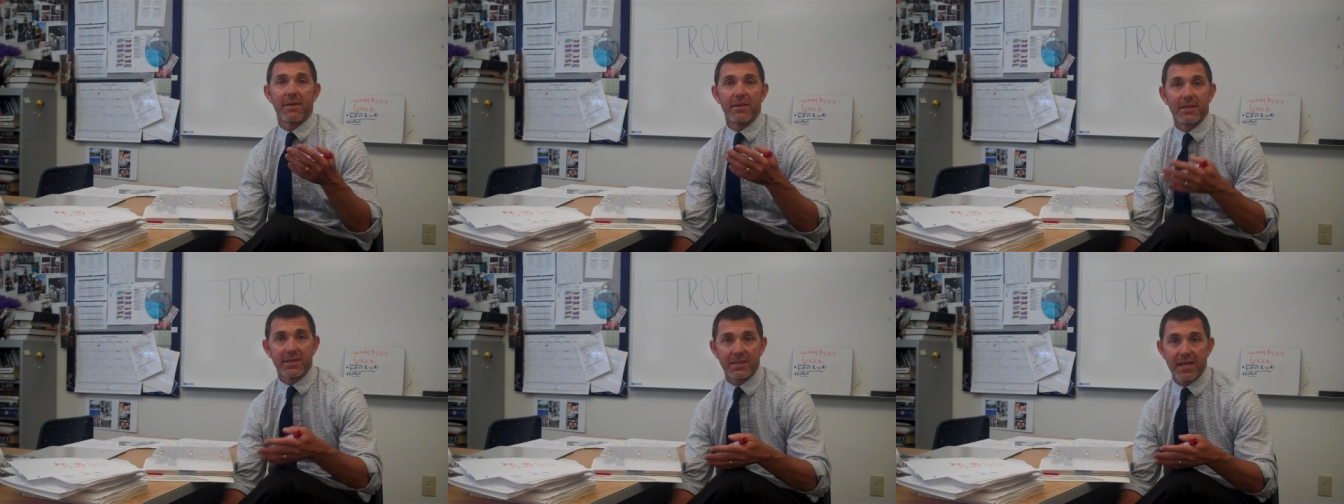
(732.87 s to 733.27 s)

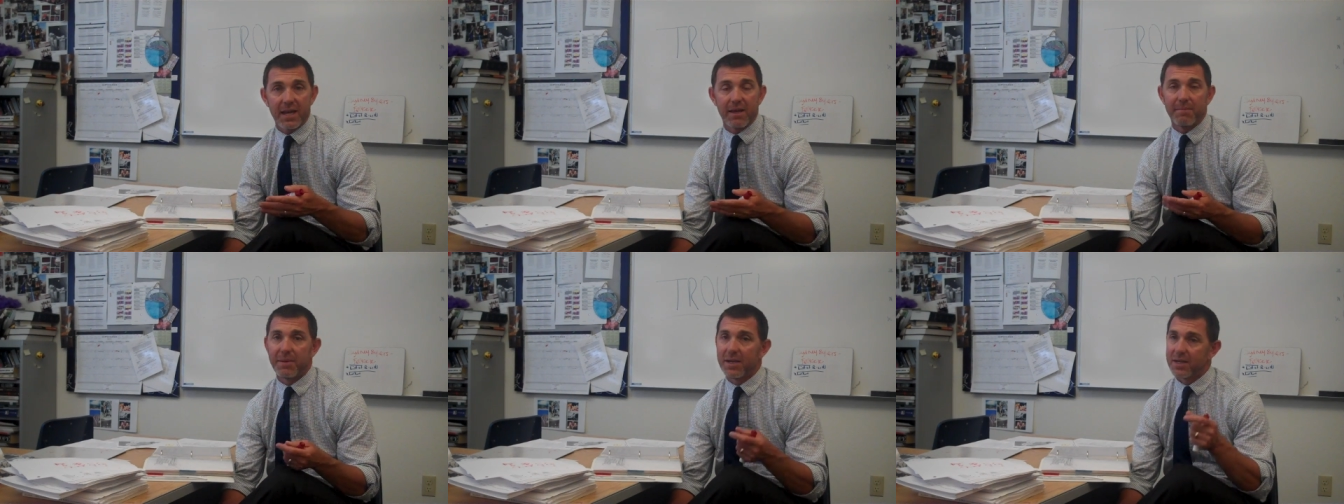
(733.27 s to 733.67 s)
than the
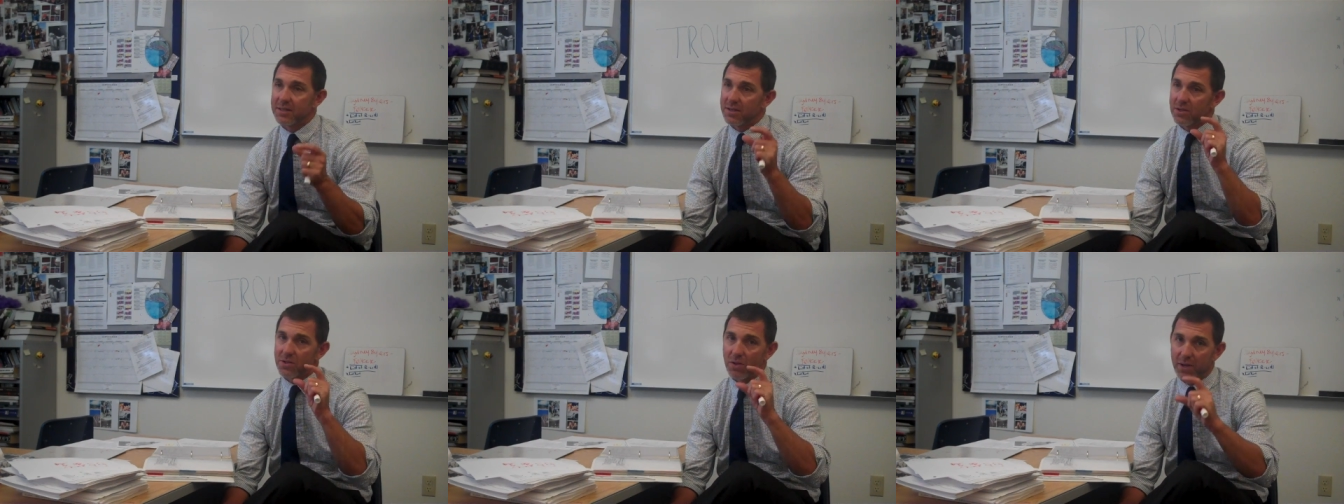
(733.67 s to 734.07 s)
Senate
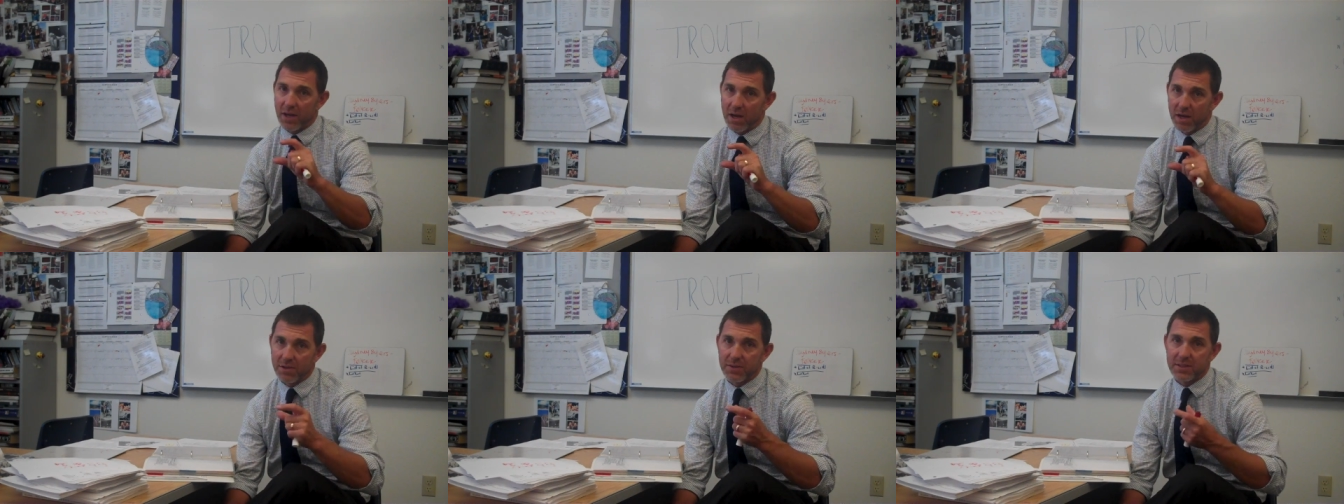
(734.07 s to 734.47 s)
because there's only
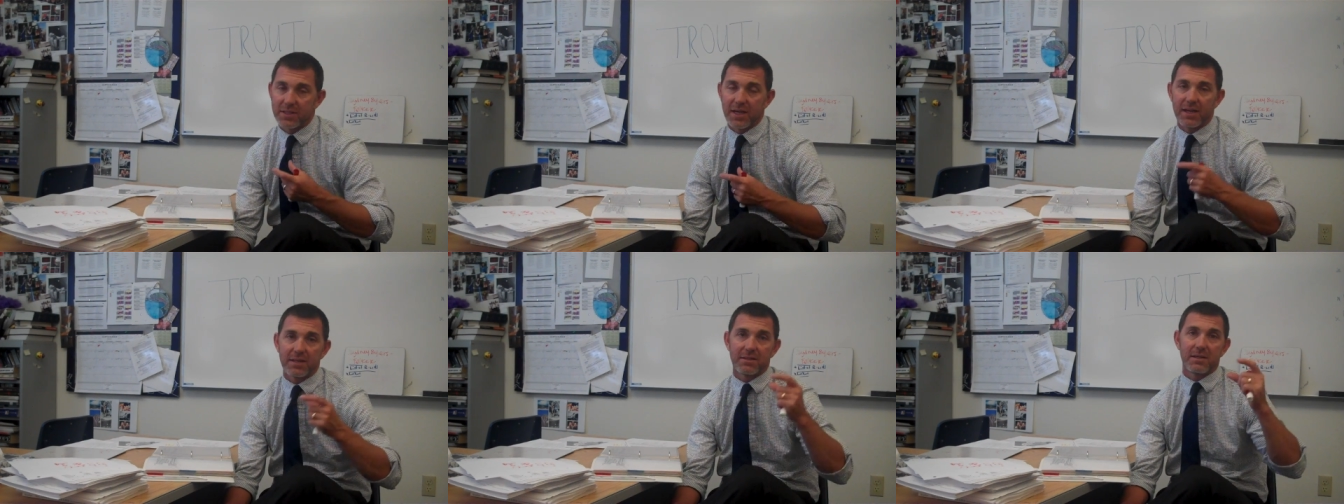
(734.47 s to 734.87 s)
100
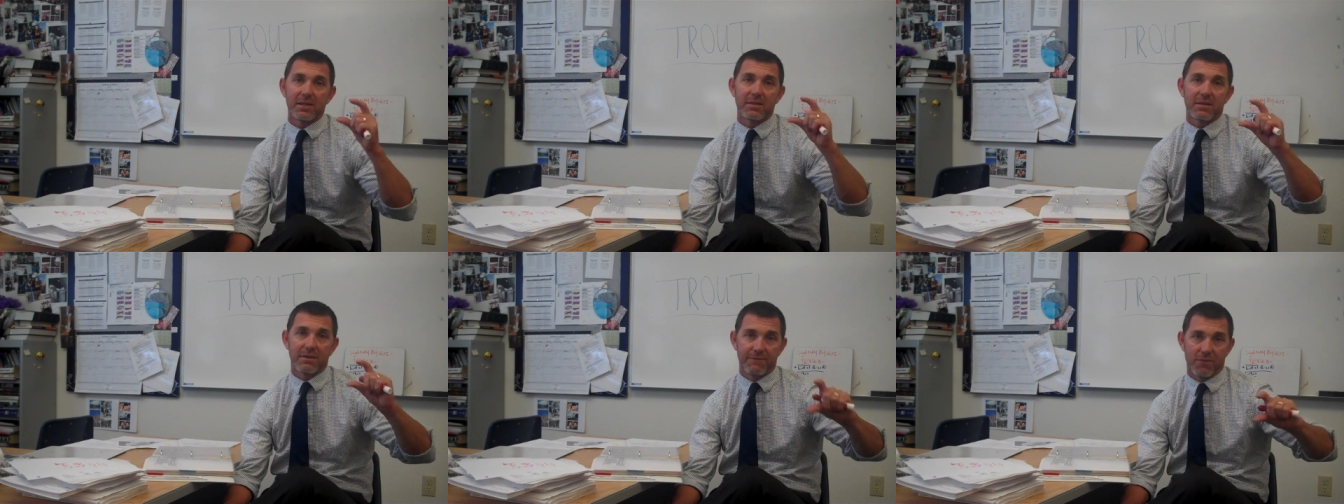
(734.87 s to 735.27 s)
Senate
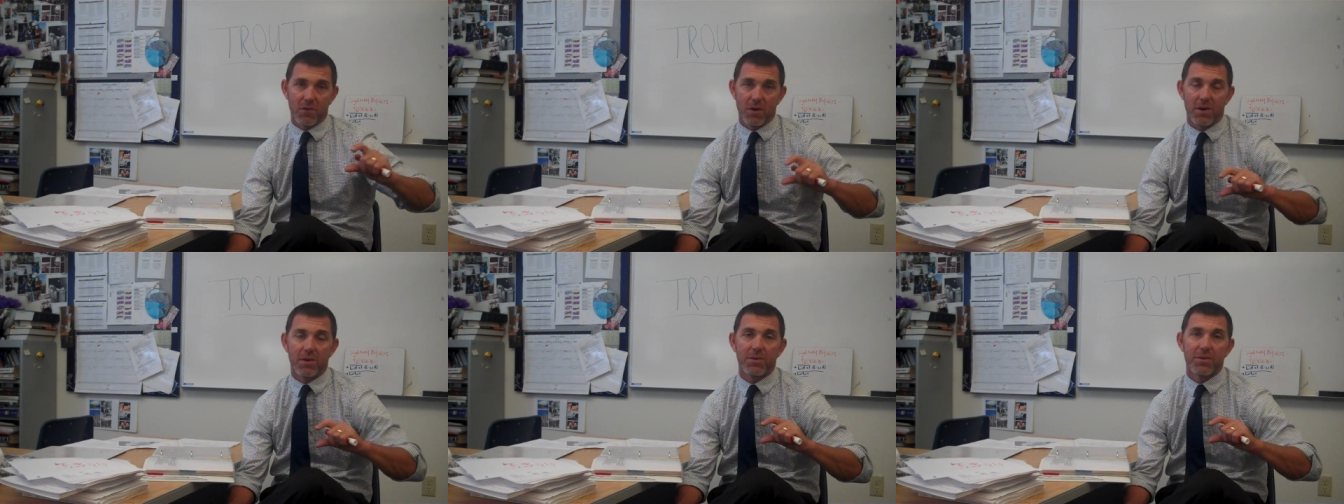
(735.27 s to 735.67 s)
seats and
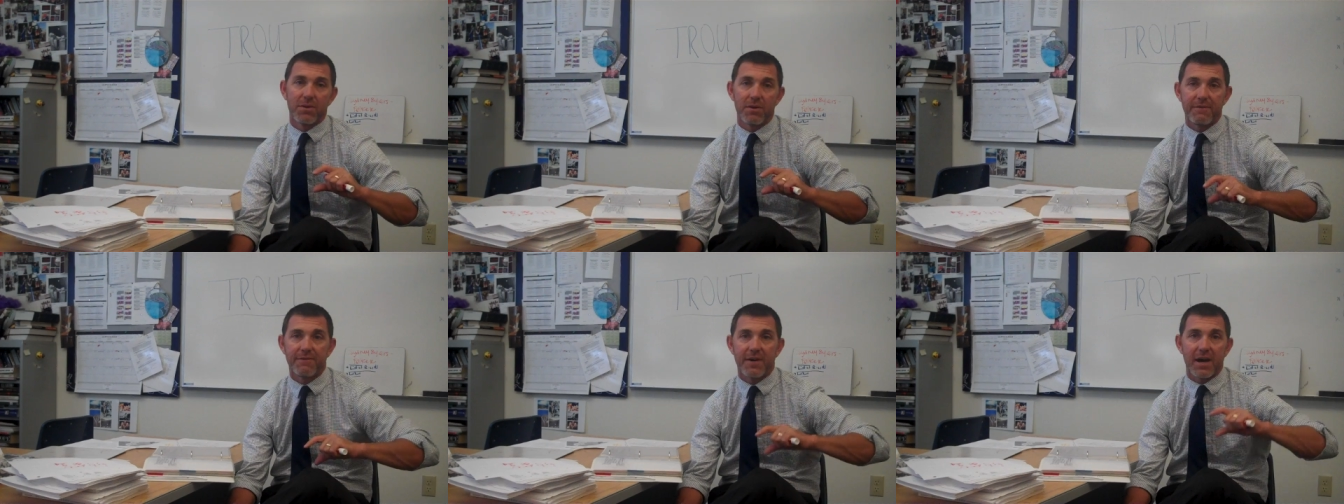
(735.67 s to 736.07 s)

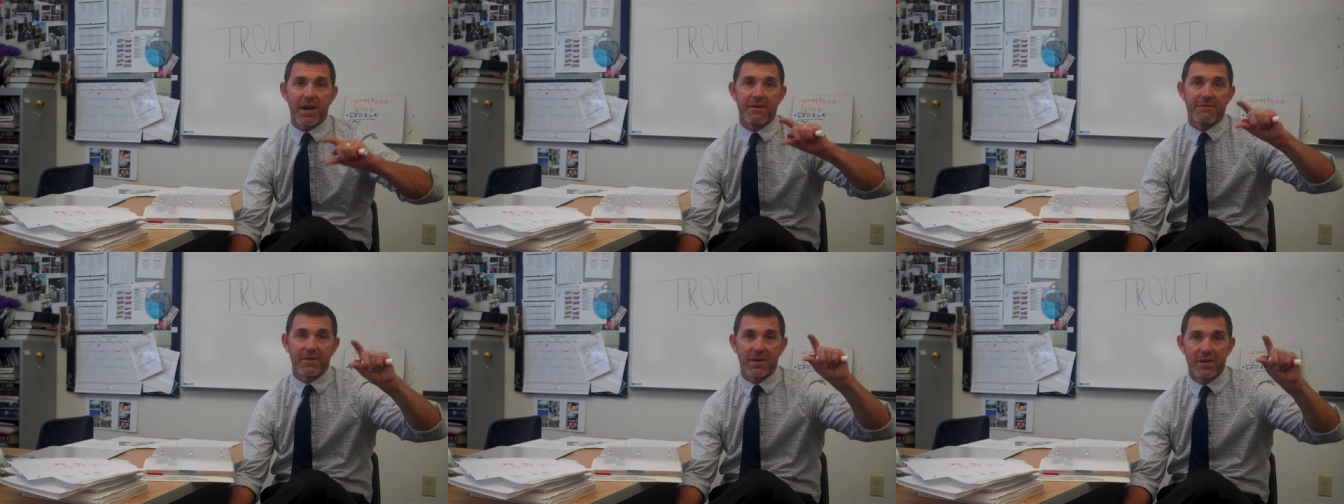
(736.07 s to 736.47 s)

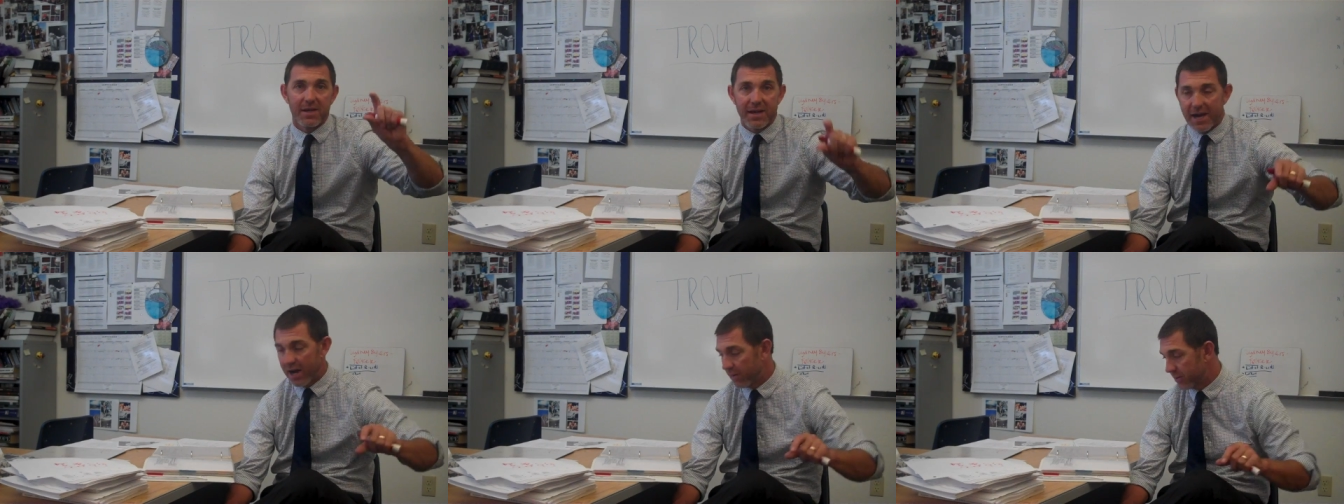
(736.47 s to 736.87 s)
435
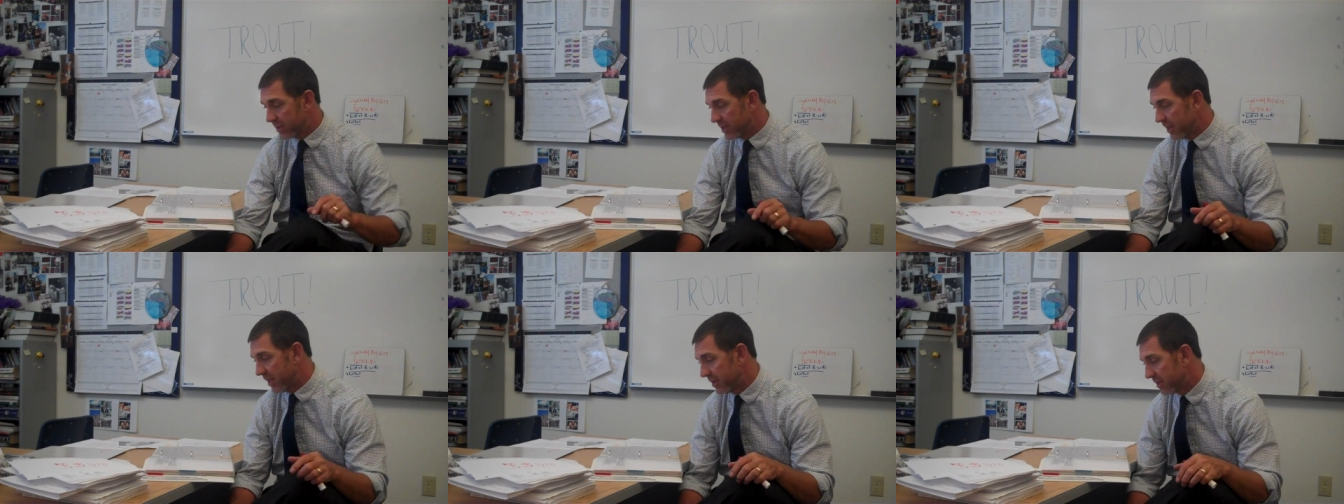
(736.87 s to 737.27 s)
House
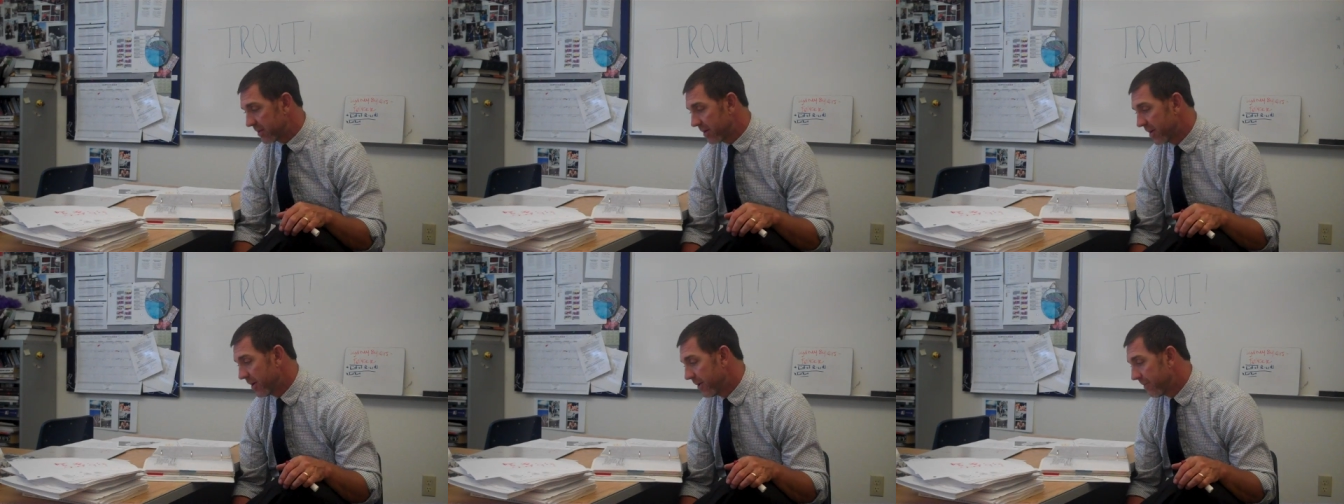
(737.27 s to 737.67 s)

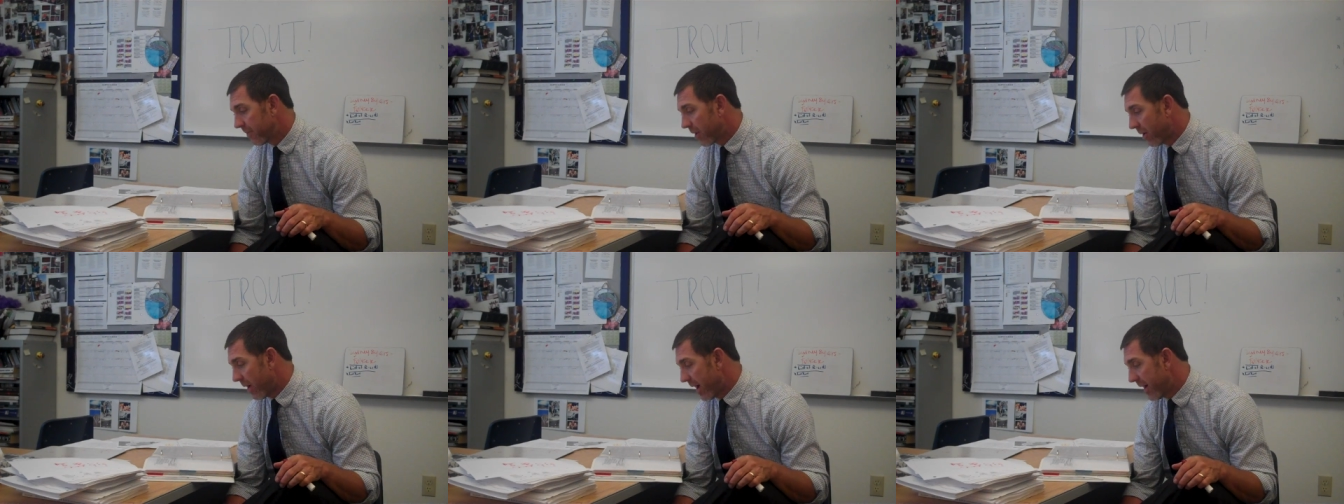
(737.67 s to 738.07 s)
seats.
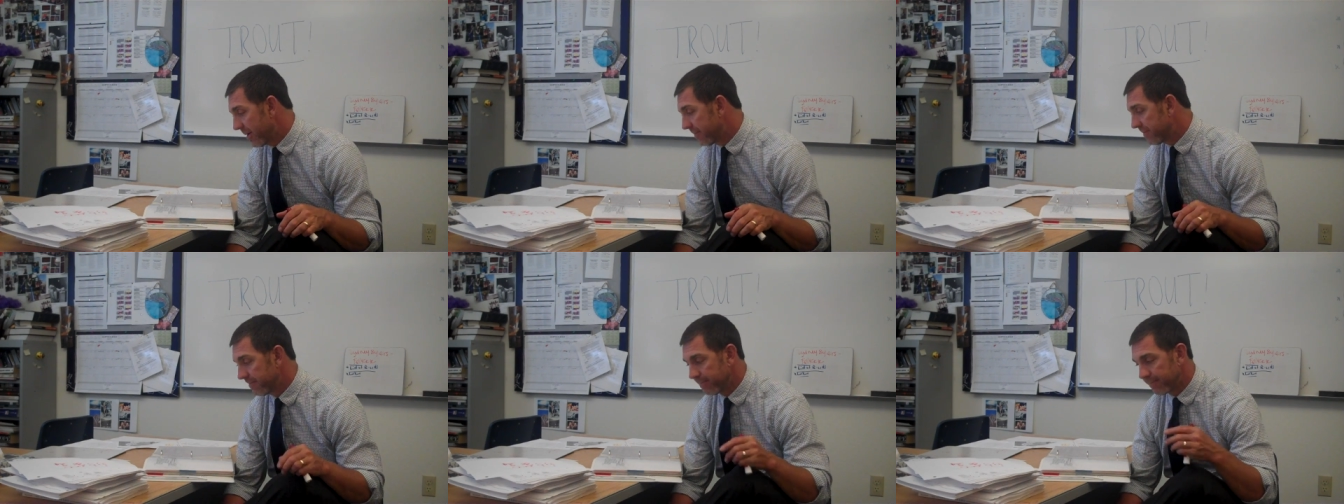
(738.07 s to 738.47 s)
All
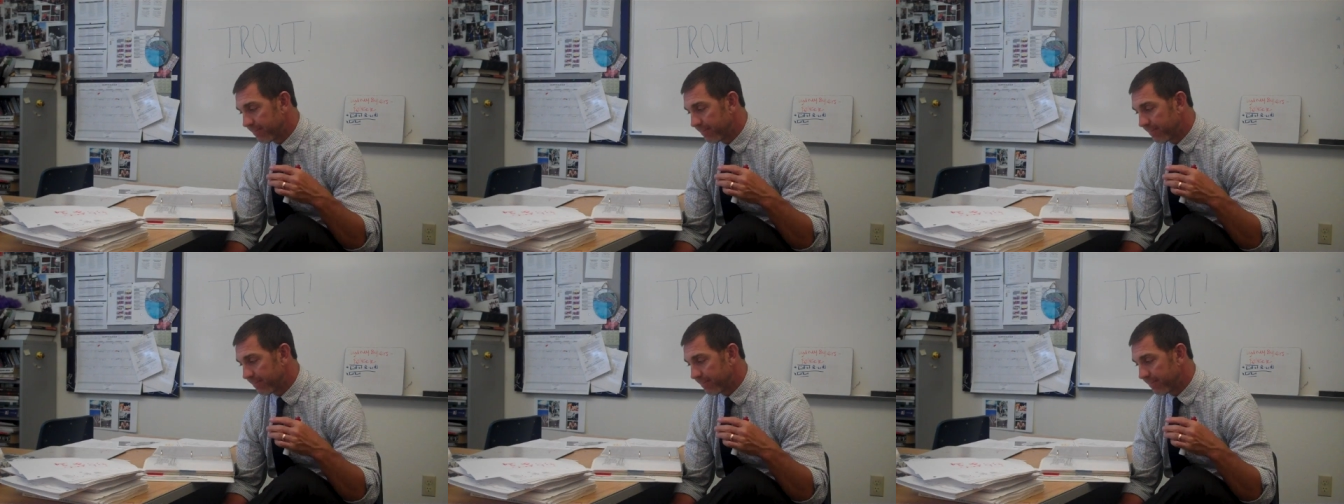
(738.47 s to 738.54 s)
right?